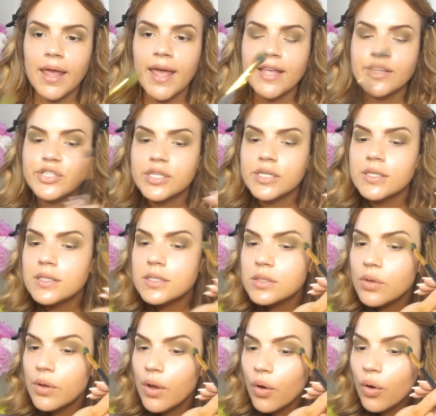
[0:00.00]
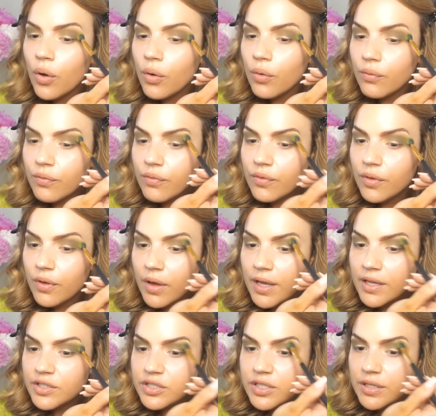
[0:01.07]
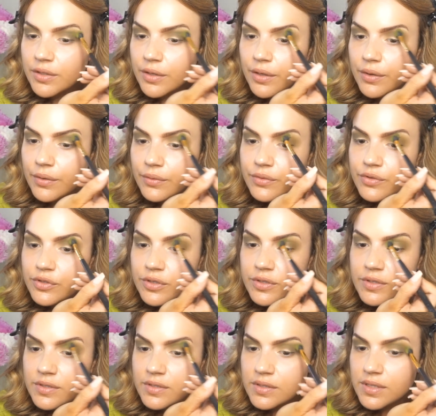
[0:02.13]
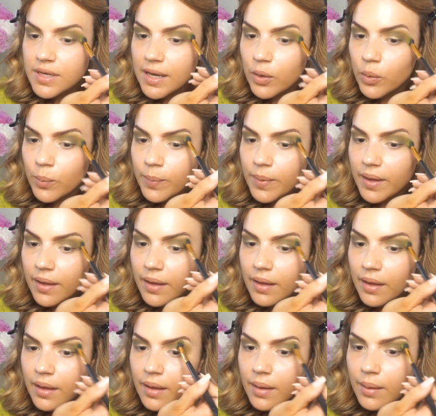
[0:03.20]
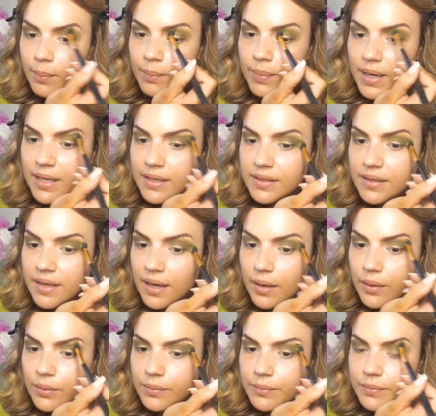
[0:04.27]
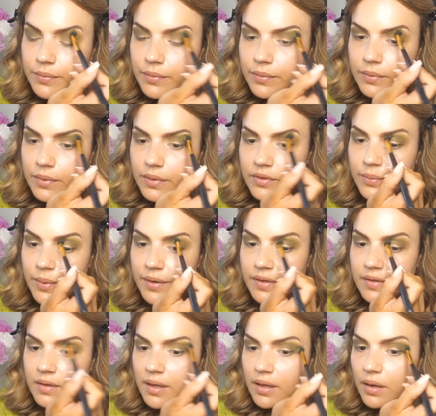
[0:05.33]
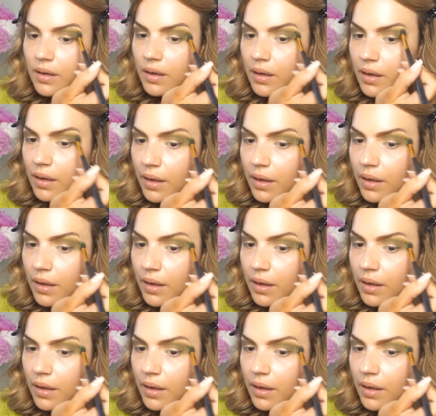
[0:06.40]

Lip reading: edges of the eyeshadow just to help it blend out, because where it's like a